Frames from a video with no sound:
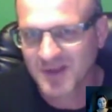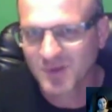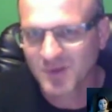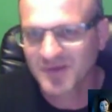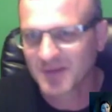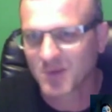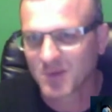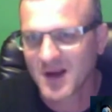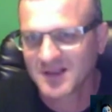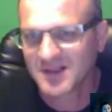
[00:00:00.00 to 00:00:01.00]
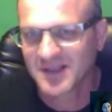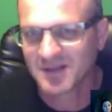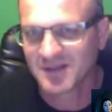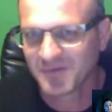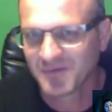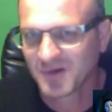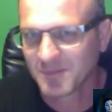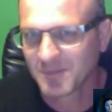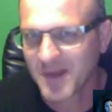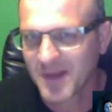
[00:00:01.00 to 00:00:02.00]
That's one thing Brian said, if you can
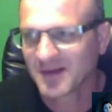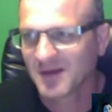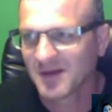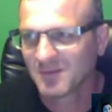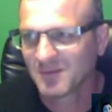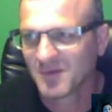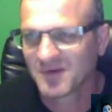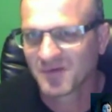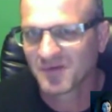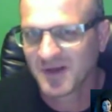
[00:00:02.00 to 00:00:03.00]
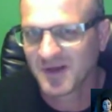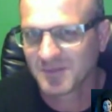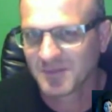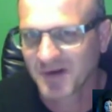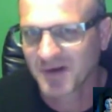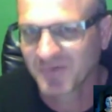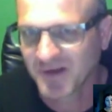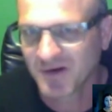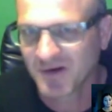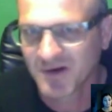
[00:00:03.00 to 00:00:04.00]
meditate with your feet, bare
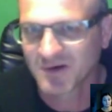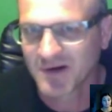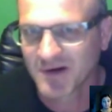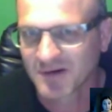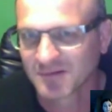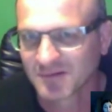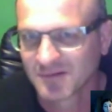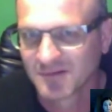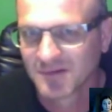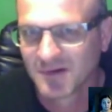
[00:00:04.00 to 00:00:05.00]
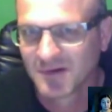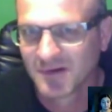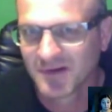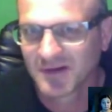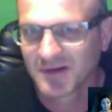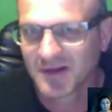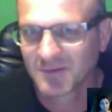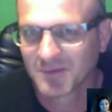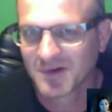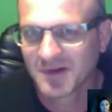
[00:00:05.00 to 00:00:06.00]
feet on the ground, it
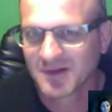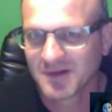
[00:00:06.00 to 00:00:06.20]
really